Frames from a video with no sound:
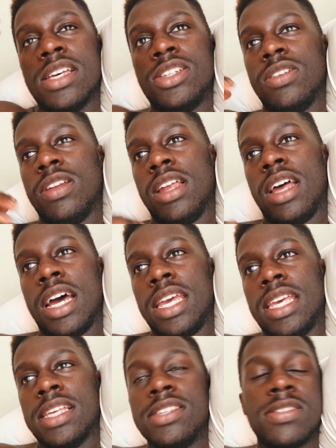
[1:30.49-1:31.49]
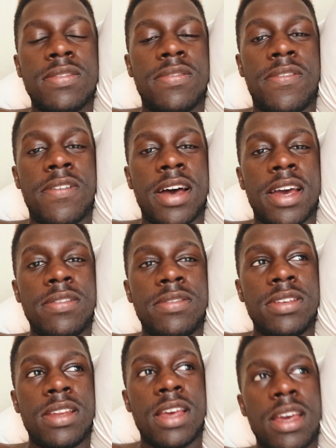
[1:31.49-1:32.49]
so that I can
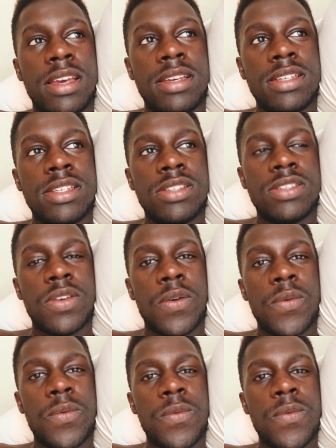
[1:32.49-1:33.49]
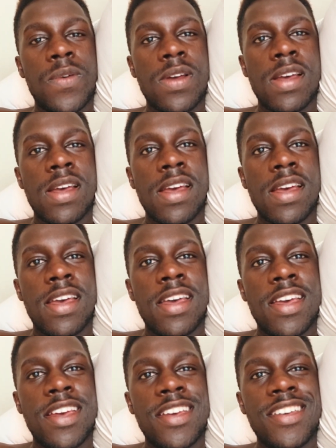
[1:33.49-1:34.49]
survive today so
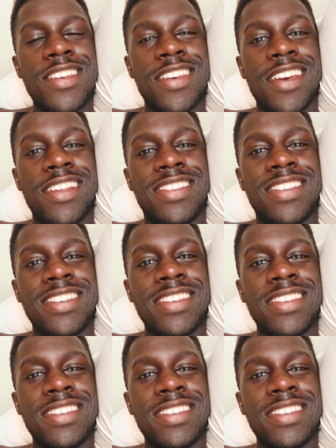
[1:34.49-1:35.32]
get